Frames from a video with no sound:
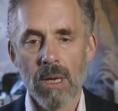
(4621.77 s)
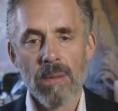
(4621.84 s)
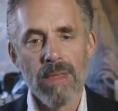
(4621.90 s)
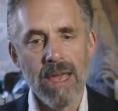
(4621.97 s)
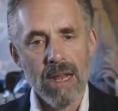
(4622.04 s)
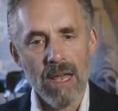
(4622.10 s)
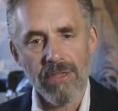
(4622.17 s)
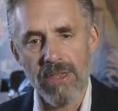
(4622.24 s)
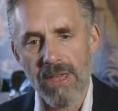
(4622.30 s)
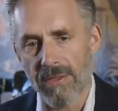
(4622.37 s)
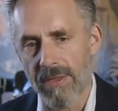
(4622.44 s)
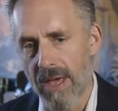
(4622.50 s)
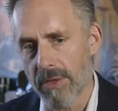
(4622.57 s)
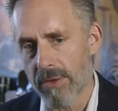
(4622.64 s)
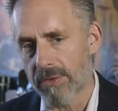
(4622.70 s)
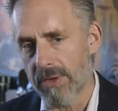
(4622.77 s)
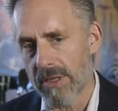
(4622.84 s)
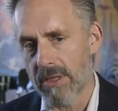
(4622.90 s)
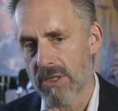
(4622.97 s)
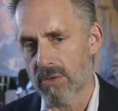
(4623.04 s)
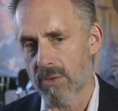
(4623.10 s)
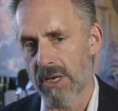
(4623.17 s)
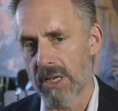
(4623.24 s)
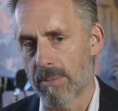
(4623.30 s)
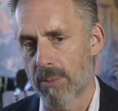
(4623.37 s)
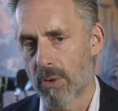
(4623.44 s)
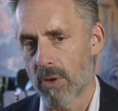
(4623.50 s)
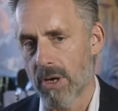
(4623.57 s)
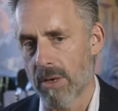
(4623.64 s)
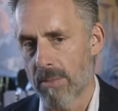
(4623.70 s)
And then I think the other thing that's
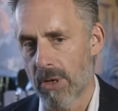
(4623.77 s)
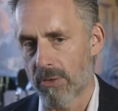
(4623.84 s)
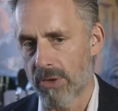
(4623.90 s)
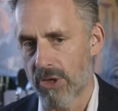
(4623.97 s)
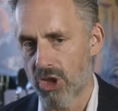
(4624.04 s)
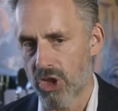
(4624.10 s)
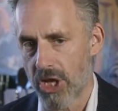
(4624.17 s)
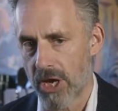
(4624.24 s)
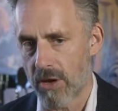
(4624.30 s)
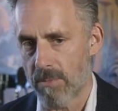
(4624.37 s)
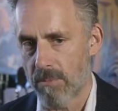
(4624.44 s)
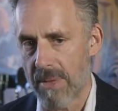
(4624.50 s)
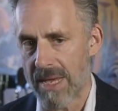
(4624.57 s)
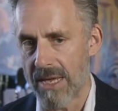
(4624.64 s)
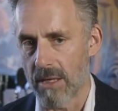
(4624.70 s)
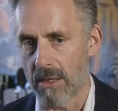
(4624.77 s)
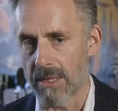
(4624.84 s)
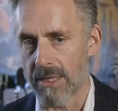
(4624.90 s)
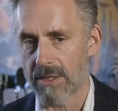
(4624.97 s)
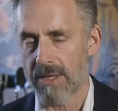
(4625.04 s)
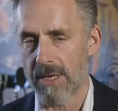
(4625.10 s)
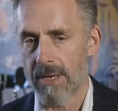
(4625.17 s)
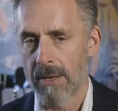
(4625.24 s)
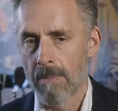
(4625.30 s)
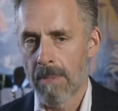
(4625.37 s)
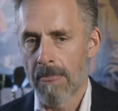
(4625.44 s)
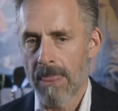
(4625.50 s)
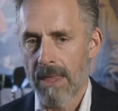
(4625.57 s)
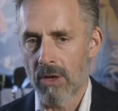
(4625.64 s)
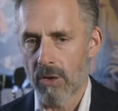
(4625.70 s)
important about the shared meal is that,
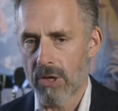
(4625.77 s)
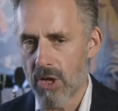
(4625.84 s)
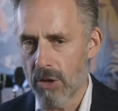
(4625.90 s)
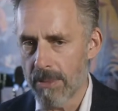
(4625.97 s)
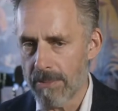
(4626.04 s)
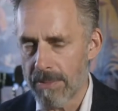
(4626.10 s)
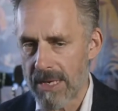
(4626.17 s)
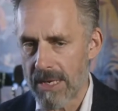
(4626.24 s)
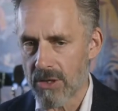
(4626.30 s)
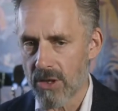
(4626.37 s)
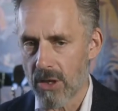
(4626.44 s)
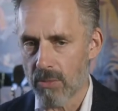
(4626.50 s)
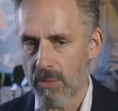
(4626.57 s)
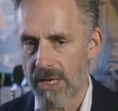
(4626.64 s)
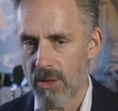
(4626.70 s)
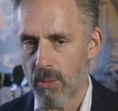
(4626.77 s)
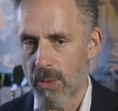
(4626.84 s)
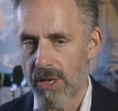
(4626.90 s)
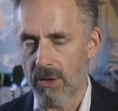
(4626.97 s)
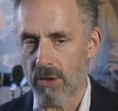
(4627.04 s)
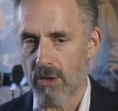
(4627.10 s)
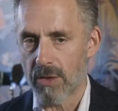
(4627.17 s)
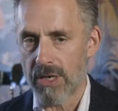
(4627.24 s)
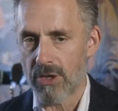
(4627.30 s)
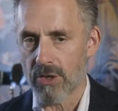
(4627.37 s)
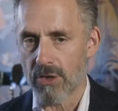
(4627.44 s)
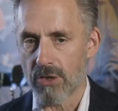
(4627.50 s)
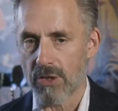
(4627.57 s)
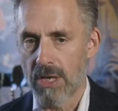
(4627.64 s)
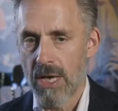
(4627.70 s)
you know, human beings are really weird
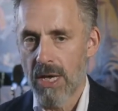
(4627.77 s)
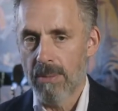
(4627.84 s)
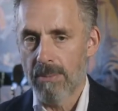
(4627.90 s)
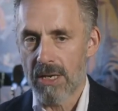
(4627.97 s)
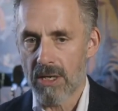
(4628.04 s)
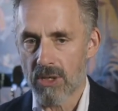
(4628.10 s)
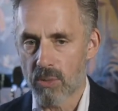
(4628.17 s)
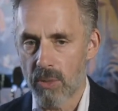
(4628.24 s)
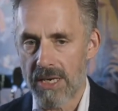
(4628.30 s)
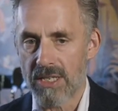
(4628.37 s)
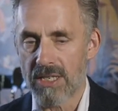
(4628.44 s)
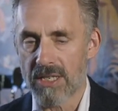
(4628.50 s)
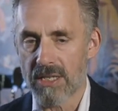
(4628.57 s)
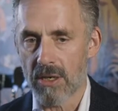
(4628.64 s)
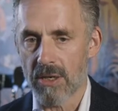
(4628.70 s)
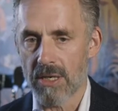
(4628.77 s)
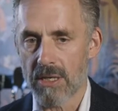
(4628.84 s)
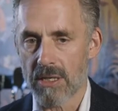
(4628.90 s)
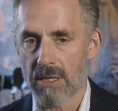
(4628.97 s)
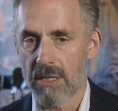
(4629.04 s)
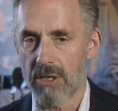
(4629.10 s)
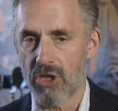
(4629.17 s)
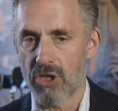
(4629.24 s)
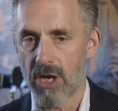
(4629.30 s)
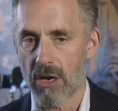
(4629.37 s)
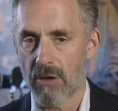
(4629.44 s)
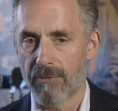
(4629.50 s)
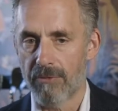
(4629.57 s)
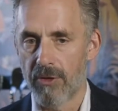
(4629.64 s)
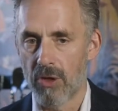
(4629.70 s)
creatures because we seriously
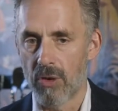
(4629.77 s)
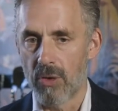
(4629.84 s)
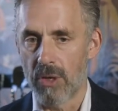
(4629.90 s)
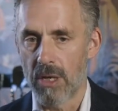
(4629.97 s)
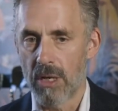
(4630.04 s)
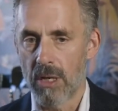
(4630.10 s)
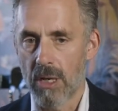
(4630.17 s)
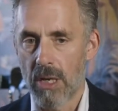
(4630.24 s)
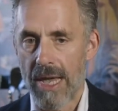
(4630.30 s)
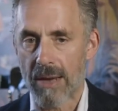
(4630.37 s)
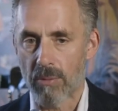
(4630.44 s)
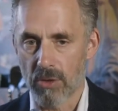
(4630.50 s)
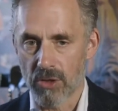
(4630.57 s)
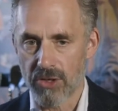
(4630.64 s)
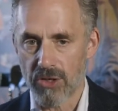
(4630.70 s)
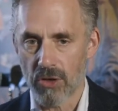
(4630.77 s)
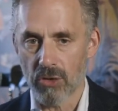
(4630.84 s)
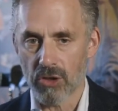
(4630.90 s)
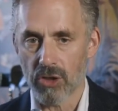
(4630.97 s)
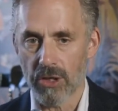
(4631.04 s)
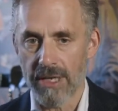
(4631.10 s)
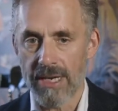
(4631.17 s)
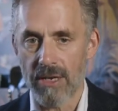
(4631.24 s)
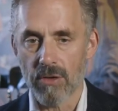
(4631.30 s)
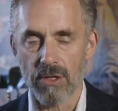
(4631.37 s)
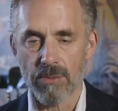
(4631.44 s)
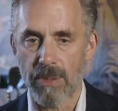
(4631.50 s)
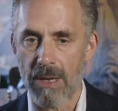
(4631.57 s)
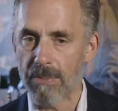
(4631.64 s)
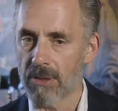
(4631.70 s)
share food and we're social
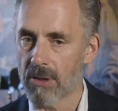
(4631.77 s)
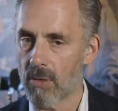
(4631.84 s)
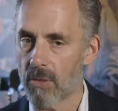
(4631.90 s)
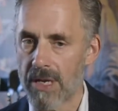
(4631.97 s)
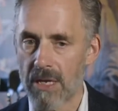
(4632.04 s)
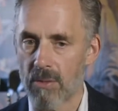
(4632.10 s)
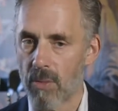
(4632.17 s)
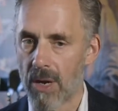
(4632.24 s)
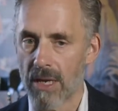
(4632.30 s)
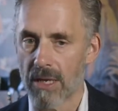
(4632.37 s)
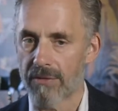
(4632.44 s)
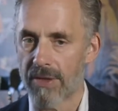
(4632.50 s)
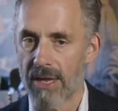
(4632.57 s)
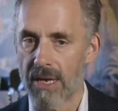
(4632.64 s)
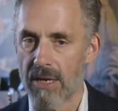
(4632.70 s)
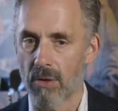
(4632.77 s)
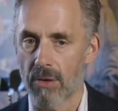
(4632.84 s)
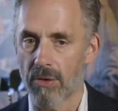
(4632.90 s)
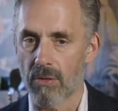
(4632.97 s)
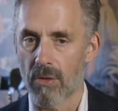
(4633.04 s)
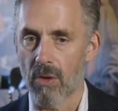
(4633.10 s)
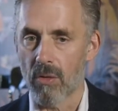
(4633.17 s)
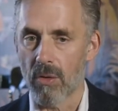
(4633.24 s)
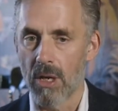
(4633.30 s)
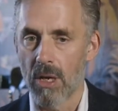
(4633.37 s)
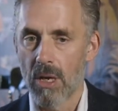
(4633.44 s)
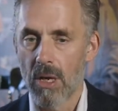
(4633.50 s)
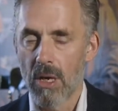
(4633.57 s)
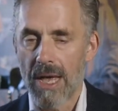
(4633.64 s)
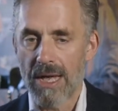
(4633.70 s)
eaters. People don't eat well if they eat on their own.
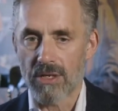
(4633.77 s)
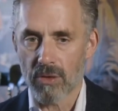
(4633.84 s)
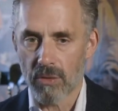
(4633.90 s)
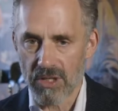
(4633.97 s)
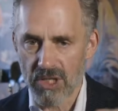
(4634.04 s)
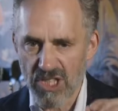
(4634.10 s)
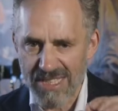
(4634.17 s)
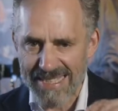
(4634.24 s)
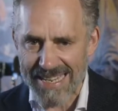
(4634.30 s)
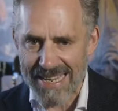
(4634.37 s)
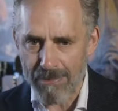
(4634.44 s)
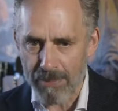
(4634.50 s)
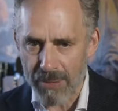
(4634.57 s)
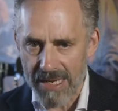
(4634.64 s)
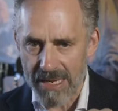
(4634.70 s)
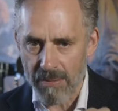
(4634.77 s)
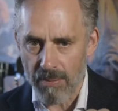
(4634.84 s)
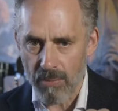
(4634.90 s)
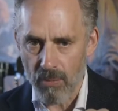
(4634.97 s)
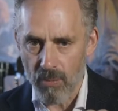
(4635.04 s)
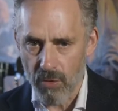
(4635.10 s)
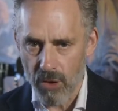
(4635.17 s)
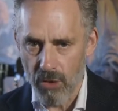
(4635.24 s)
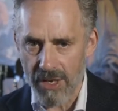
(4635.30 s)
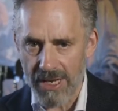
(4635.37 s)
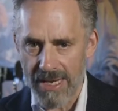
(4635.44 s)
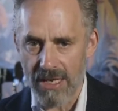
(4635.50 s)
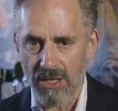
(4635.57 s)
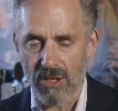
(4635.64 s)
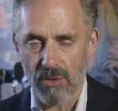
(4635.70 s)
And so it's deeply rooted
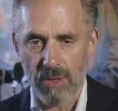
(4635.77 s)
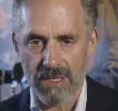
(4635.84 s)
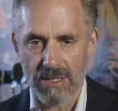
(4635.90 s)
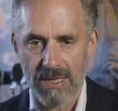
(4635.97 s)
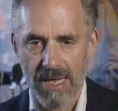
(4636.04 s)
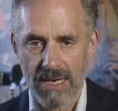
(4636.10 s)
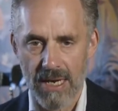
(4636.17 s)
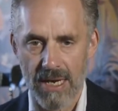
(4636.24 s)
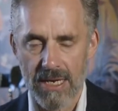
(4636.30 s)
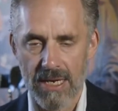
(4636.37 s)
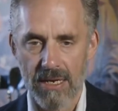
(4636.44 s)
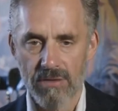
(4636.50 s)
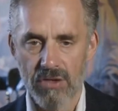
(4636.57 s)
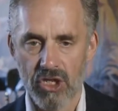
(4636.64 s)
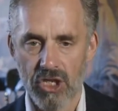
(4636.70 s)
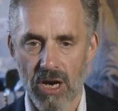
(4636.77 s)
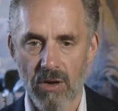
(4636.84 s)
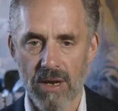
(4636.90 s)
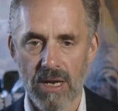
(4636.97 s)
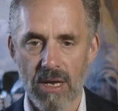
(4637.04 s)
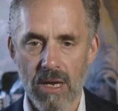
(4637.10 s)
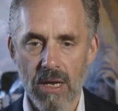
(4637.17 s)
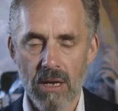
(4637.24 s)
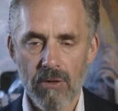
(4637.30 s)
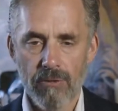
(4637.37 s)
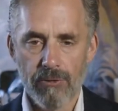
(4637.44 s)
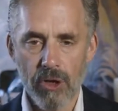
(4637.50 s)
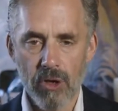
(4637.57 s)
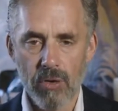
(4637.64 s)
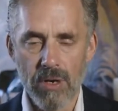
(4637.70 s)
into us, that idea of sharing
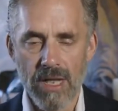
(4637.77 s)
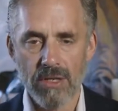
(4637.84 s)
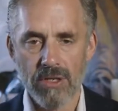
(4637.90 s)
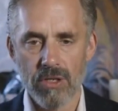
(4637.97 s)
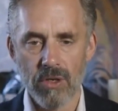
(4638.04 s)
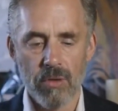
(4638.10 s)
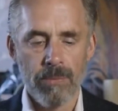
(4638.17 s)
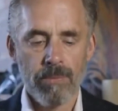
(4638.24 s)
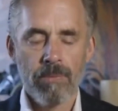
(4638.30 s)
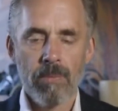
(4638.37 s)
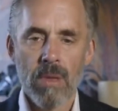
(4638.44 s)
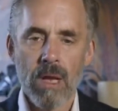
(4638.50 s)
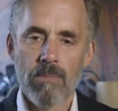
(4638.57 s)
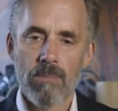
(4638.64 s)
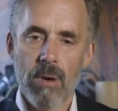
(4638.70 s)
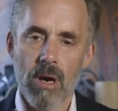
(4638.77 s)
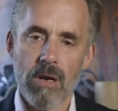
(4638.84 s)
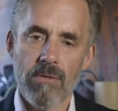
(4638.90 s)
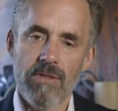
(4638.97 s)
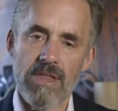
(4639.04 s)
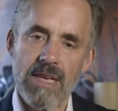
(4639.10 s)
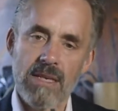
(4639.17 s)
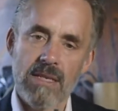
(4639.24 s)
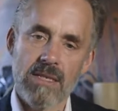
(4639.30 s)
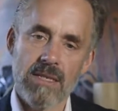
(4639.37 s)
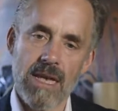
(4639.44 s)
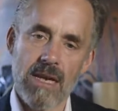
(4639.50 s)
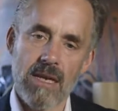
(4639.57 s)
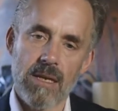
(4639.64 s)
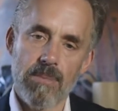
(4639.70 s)
food. And so part of the
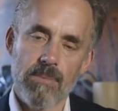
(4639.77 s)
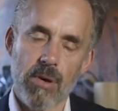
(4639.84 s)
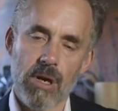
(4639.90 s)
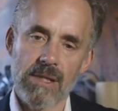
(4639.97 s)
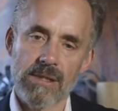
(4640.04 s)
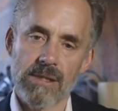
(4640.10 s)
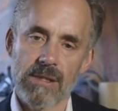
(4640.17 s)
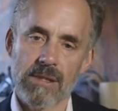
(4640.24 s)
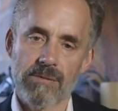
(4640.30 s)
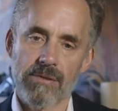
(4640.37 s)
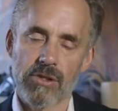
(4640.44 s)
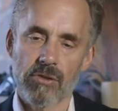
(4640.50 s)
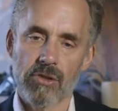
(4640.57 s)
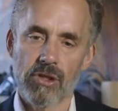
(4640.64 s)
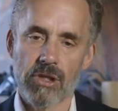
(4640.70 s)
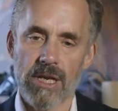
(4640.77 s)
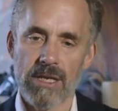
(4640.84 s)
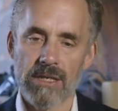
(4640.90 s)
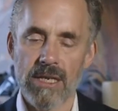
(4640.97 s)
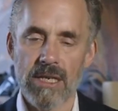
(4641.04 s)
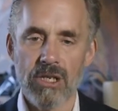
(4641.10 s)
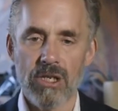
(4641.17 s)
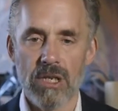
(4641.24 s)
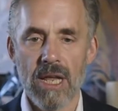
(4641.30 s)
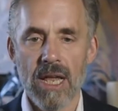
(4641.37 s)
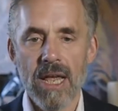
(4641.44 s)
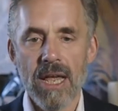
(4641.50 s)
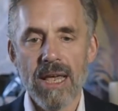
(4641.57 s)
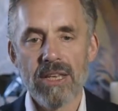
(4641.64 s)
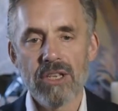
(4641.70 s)
extended process of socialization
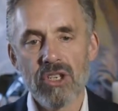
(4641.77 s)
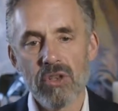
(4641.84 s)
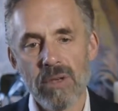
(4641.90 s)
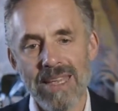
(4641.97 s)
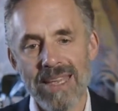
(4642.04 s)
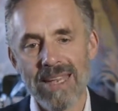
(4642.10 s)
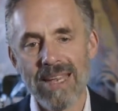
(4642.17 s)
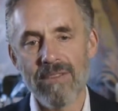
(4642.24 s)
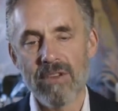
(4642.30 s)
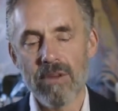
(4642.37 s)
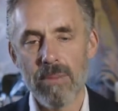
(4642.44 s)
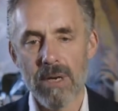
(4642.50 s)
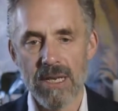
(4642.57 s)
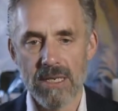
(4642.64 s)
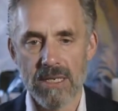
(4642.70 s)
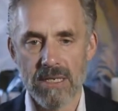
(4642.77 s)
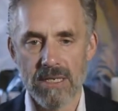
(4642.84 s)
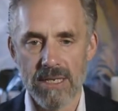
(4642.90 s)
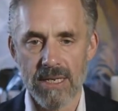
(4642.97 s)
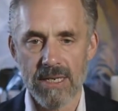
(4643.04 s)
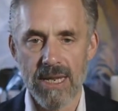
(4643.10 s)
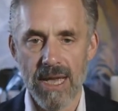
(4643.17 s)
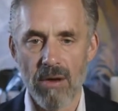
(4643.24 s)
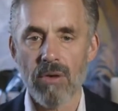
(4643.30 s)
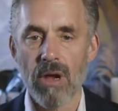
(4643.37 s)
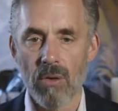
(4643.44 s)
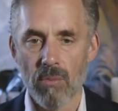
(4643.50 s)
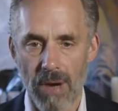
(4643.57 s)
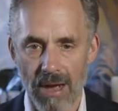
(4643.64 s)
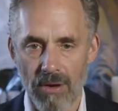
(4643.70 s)
is to get everybody to sit down
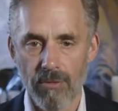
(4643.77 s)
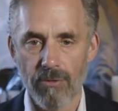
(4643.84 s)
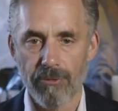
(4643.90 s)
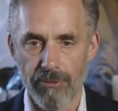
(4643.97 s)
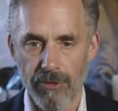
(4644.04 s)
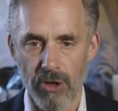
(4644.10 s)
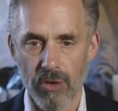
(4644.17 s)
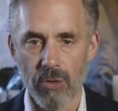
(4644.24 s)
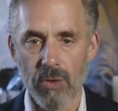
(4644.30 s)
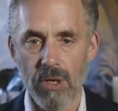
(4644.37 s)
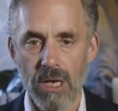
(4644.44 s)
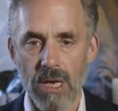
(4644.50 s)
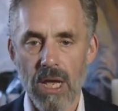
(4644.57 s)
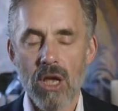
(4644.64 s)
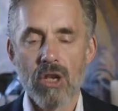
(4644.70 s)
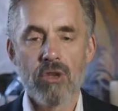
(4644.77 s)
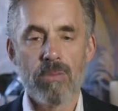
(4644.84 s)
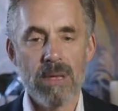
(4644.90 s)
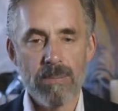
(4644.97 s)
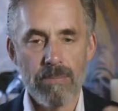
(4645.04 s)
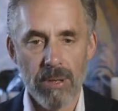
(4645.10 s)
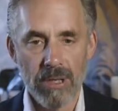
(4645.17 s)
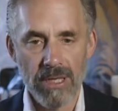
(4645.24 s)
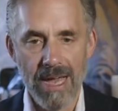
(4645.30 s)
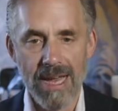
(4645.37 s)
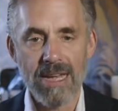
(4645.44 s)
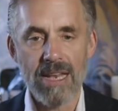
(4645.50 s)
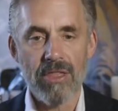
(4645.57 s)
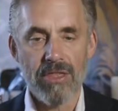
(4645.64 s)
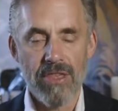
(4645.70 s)
around food, to be
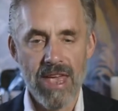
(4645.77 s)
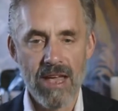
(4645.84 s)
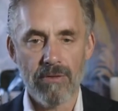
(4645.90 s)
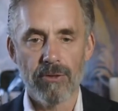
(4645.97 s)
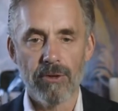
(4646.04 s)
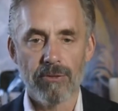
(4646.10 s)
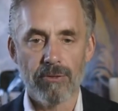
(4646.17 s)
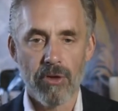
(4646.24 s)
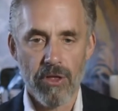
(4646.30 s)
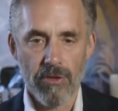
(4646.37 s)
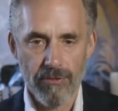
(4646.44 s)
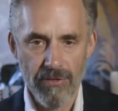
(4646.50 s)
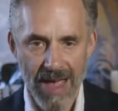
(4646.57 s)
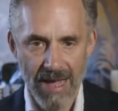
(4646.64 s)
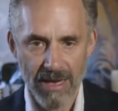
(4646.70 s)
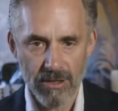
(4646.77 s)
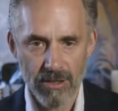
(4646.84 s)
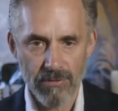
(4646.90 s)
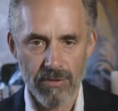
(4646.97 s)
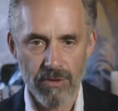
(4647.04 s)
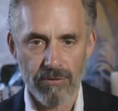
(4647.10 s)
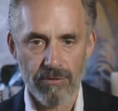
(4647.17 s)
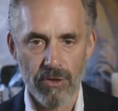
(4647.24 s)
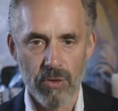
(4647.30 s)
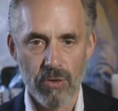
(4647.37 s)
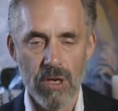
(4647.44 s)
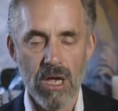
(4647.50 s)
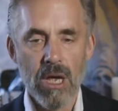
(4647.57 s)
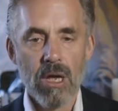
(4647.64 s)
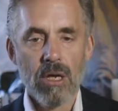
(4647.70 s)
polite and thankful for the fact of the
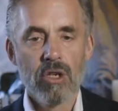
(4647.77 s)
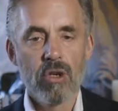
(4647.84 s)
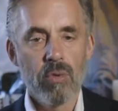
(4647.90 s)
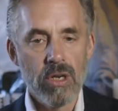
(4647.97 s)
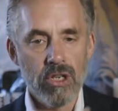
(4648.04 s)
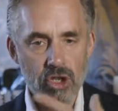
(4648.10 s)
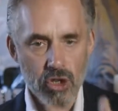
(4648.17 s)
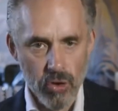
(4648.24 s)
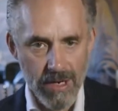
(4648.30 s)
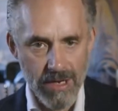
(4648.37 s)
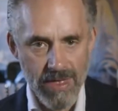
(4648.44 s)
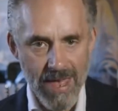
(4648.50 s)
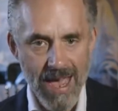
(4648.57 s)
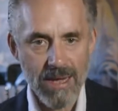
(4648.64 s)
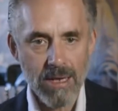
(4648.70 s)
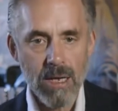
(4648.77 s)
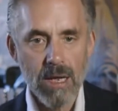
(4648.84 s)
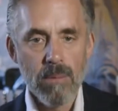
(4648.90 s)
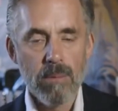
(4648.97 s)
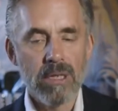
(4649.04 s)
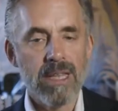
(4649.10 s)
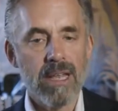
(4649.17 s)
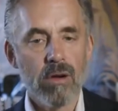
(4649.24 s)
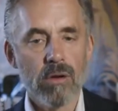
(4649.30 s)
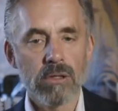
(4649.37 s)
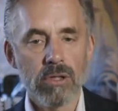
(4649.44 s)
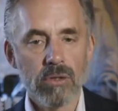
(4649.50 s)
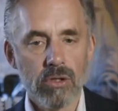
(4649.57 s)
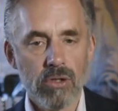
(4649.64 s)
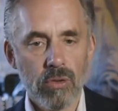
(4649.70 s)
food, to enjoy that, but then
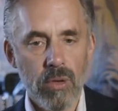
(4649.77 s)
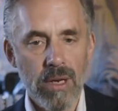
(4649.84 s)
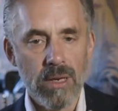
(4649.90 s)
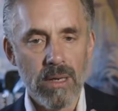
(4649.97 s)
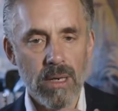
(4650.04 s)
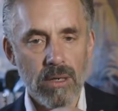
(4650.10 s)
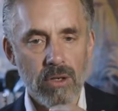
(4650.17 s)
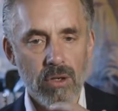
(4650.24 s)
also to